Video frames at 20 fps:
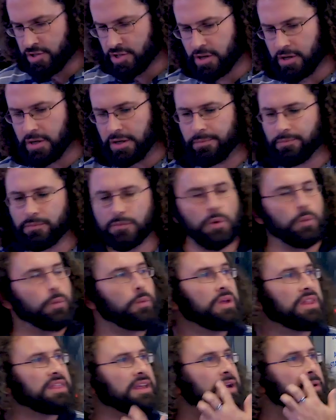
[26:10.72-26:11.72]

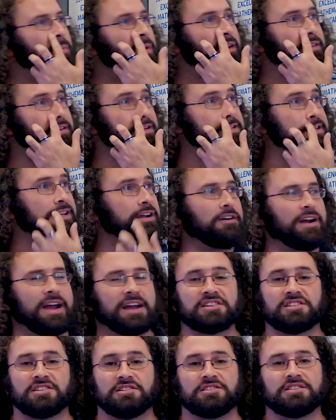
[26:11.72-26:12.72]
So we think about this in our
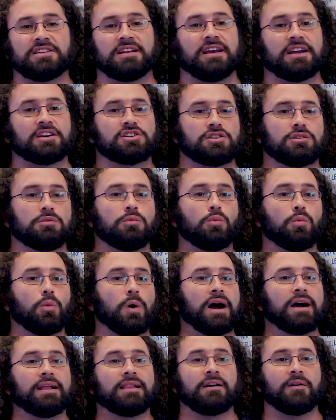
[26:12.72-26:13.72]
action selection
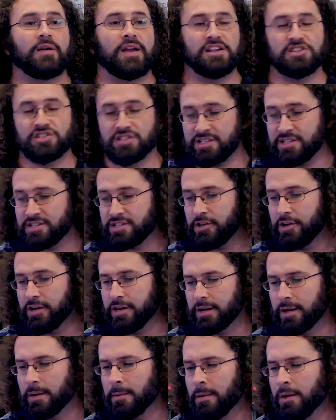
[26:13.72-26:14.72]
while our agent is
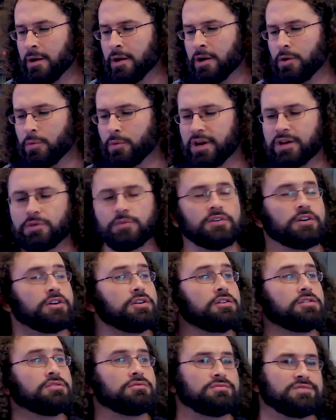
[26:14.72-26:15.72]
learning, right? We've
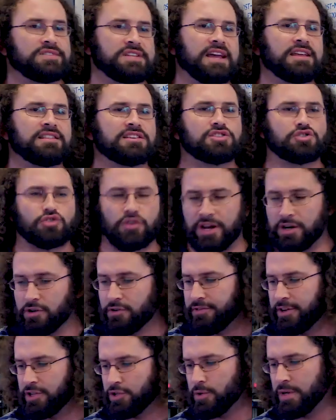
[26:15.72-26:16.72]
got to take this
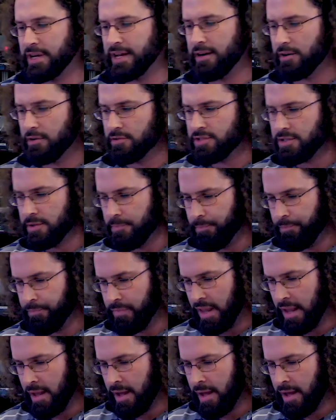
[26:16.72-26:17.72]
trade-off into account.
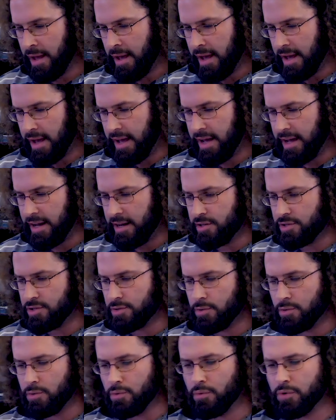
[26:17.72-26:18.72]

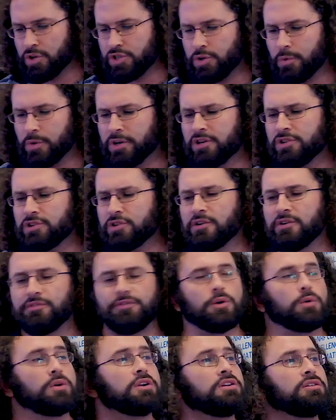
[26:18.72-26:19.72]
And what you want to
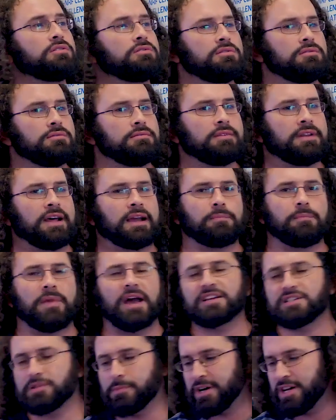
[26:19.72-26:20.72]
do, if you want to
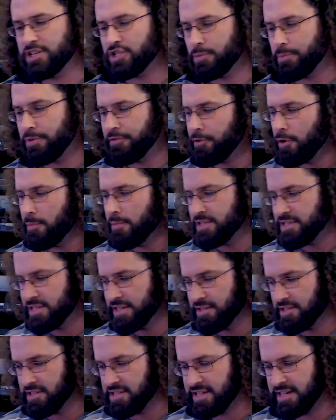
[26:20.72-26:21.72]
maximize your
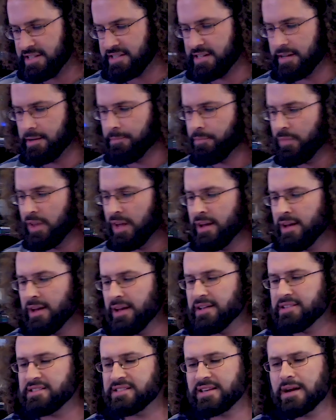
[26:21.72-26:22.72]
performance in this setting,
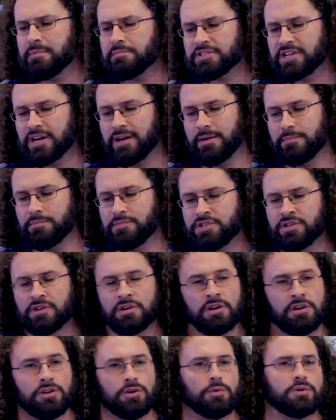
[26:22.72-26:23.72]
is sometimes
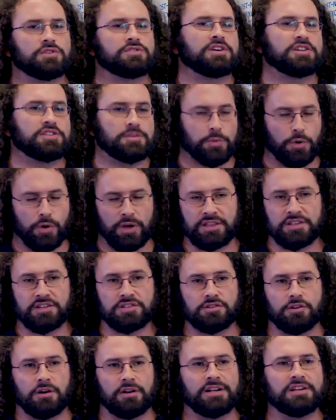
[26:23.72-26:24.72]
you want to exploit
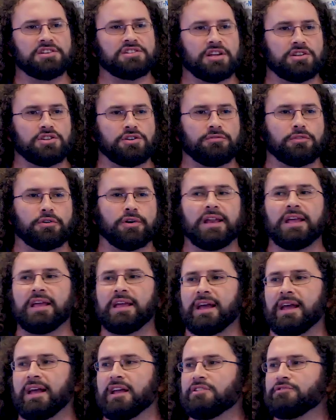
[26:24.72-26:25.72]
this knowledge that you've
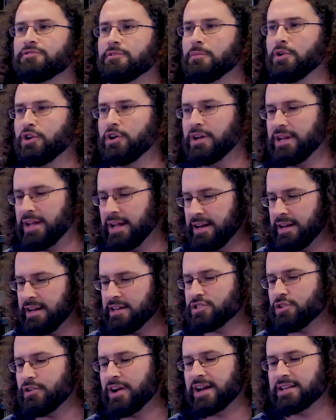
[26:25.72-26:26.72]
already gained from learning and
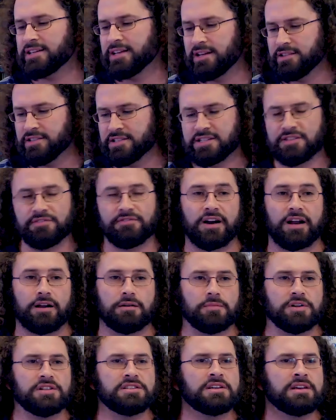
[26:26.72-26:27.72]
interacting in this
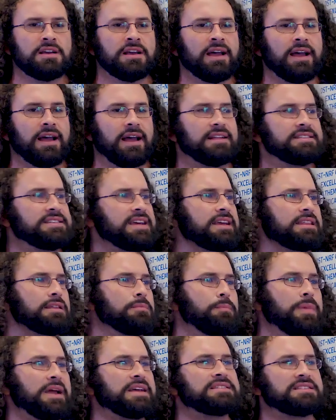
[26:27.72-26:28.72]
environment and take
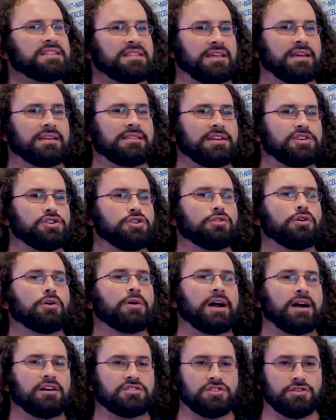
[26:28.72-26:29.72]
the best thing that you
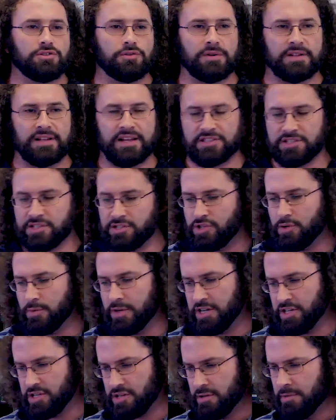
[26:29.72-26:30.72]
know how to do in that
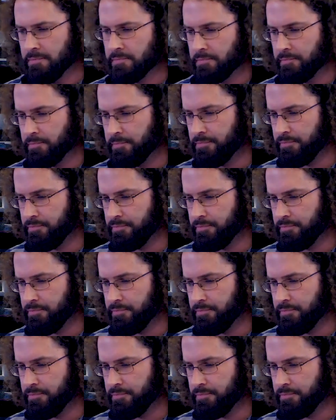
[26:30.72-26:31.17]
situation.